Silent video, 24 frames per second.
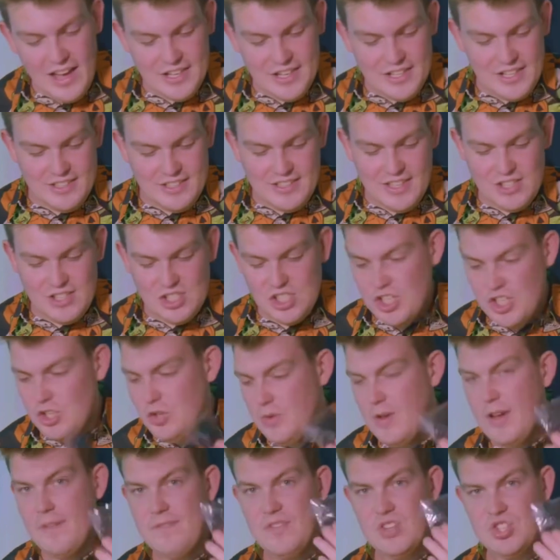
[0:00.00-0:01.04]
In addition,
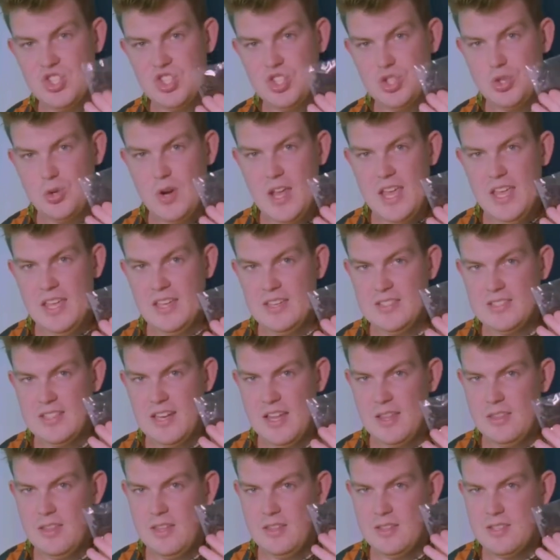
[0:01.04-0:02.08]
you have the strings, and
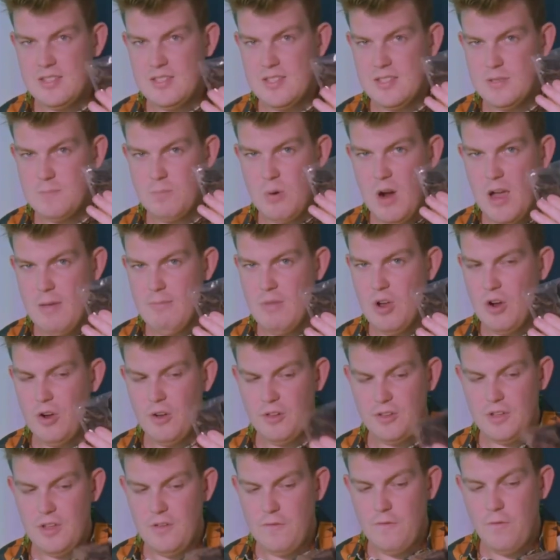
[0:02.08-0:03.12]
I think this is
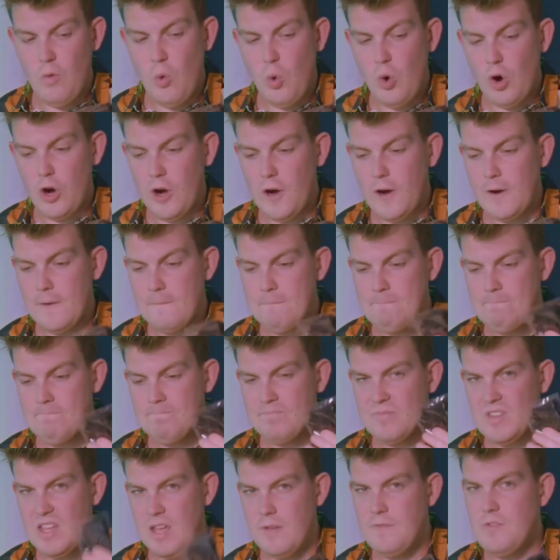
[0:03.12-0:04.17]
primarily for
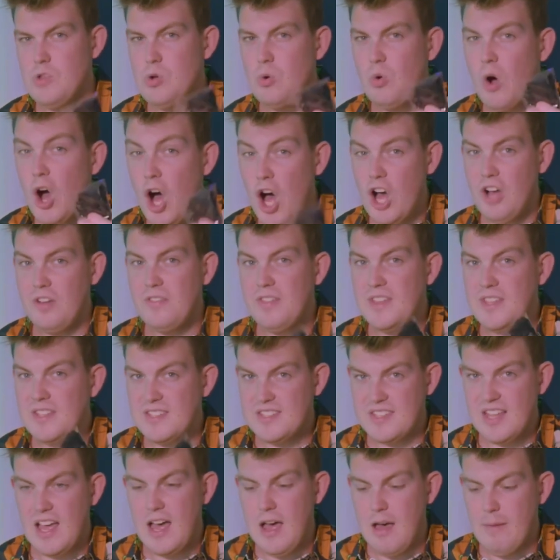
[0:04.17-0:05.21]
if you hung
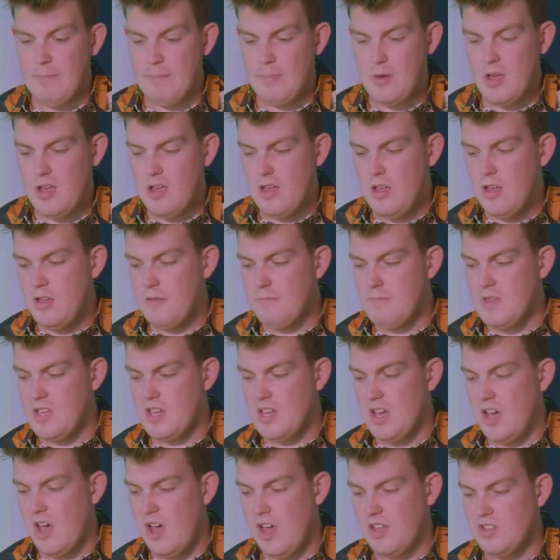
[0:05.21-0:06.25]
this up,
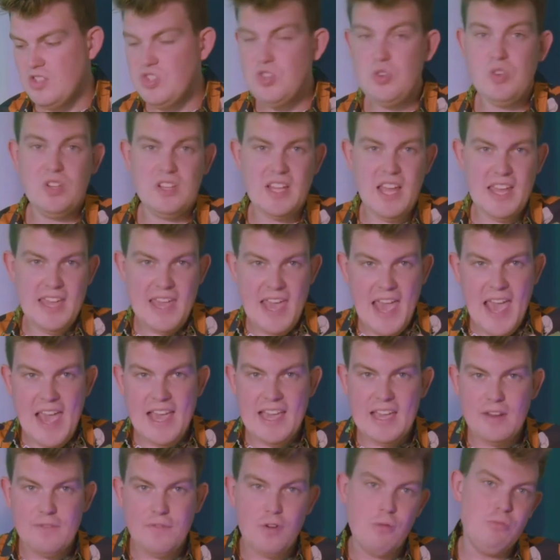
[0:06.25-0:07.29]
because you can like
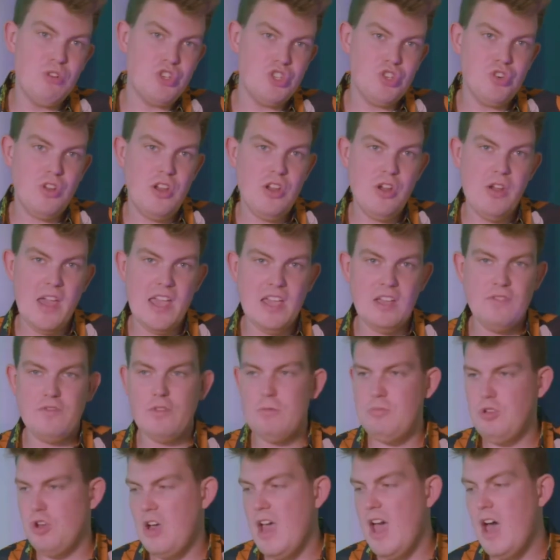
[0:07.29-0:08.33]
hang it from a tree or hang it
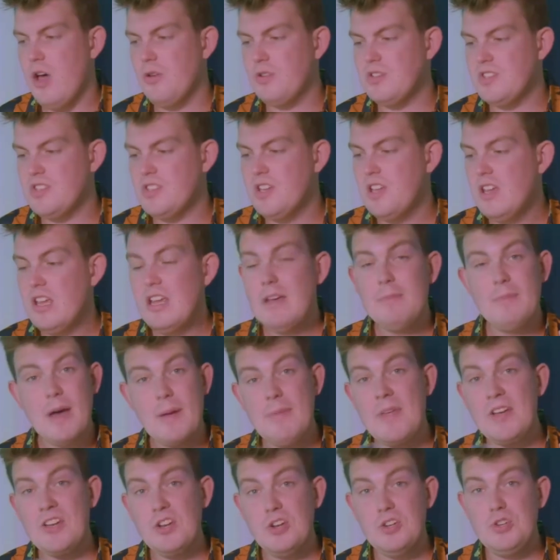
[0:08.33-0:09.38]
from your house. I'm
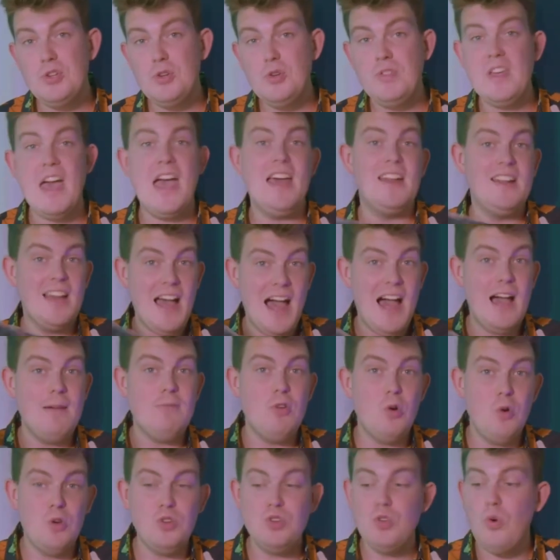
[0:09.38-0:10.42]
not going to do that. I'm
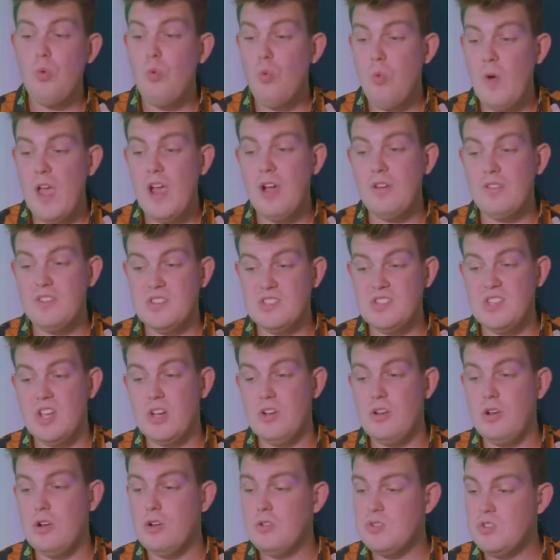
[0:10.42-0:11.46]
going to wear the
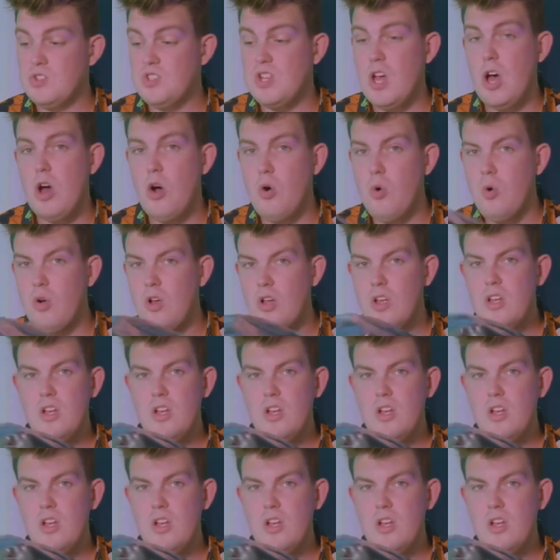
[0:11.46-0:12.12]
sucker. So